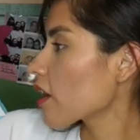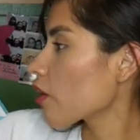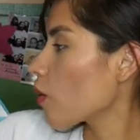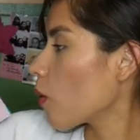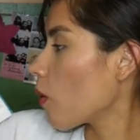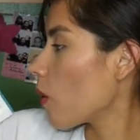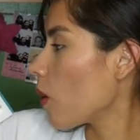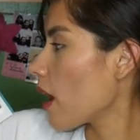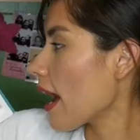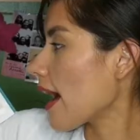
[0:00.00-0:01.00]

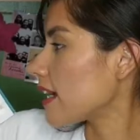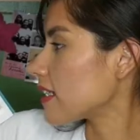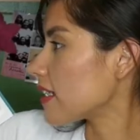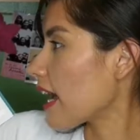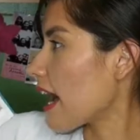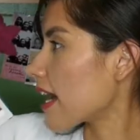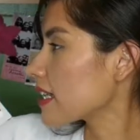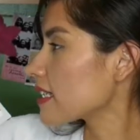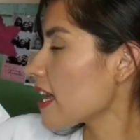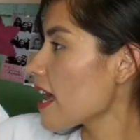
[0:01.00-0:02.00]
cool
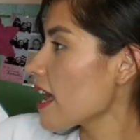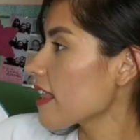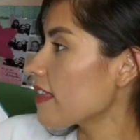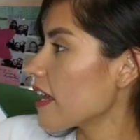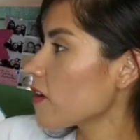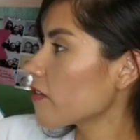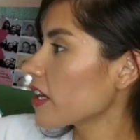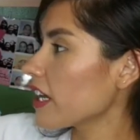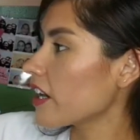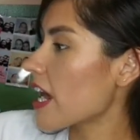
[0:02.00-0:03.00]
hashtags. Then over
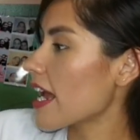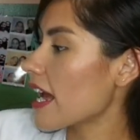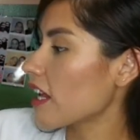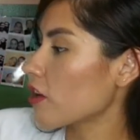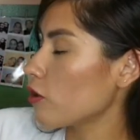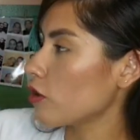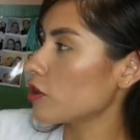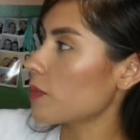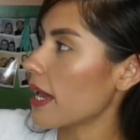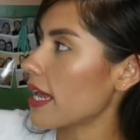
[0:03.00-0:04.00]
here I had a
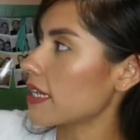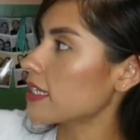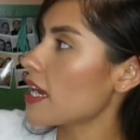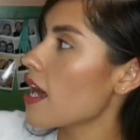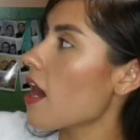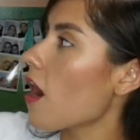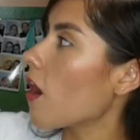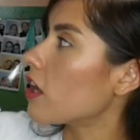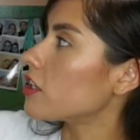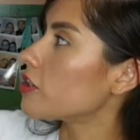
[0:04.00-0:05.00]
huge page
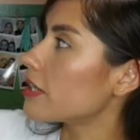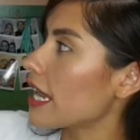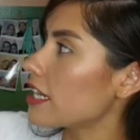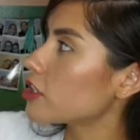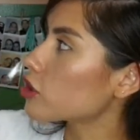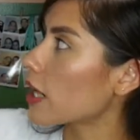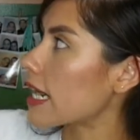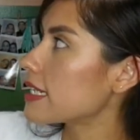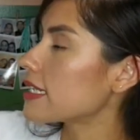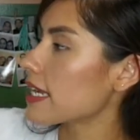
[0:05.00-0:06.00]
on today's
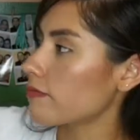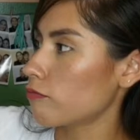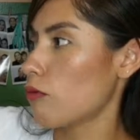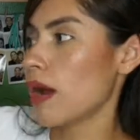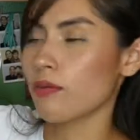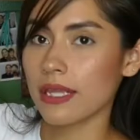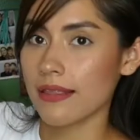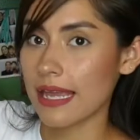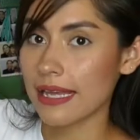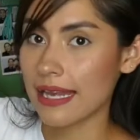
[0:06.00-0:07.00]
trends and what we
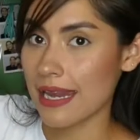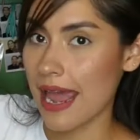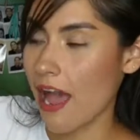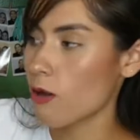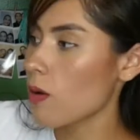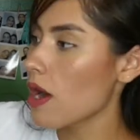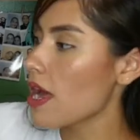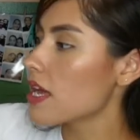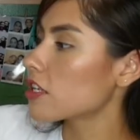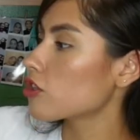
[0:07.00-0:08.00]
like now.
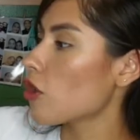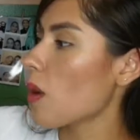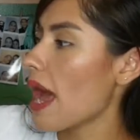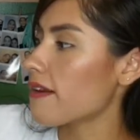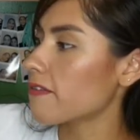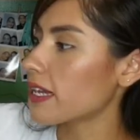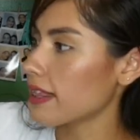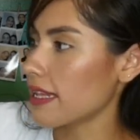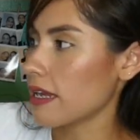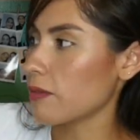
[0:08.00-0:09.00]
So
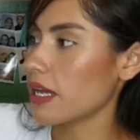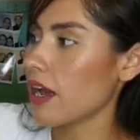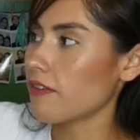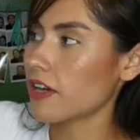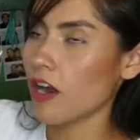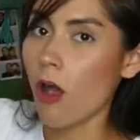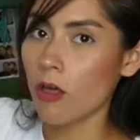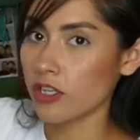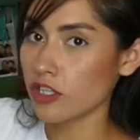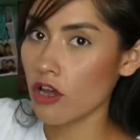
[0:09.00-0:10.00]
everything, we covered
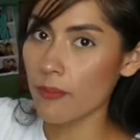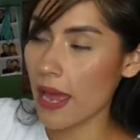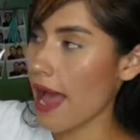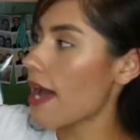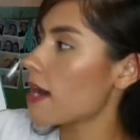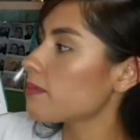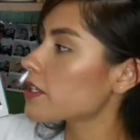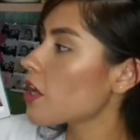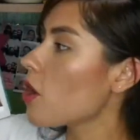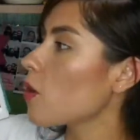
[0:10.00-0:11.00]
all the top
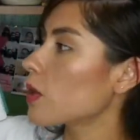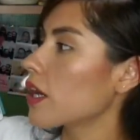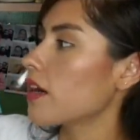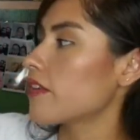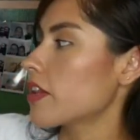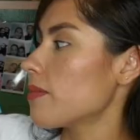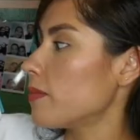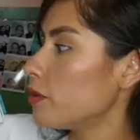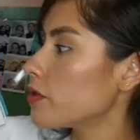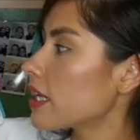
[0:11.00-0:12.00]
apps, we covered the
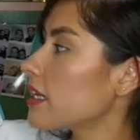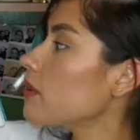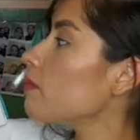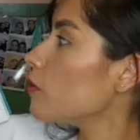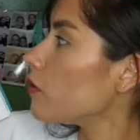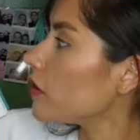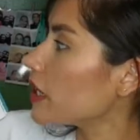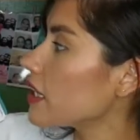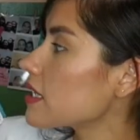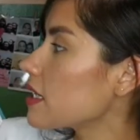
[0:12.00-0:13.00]
music, the
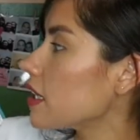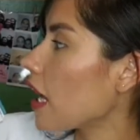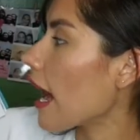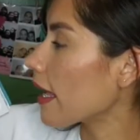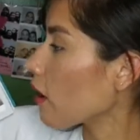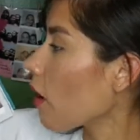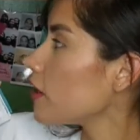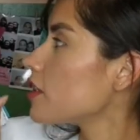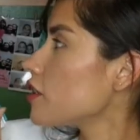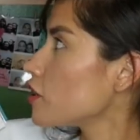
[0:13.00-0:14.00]
movies, the
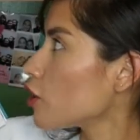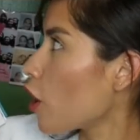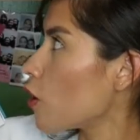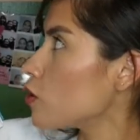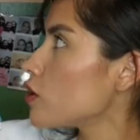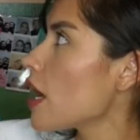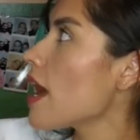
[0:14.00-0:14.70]
icons, the shows,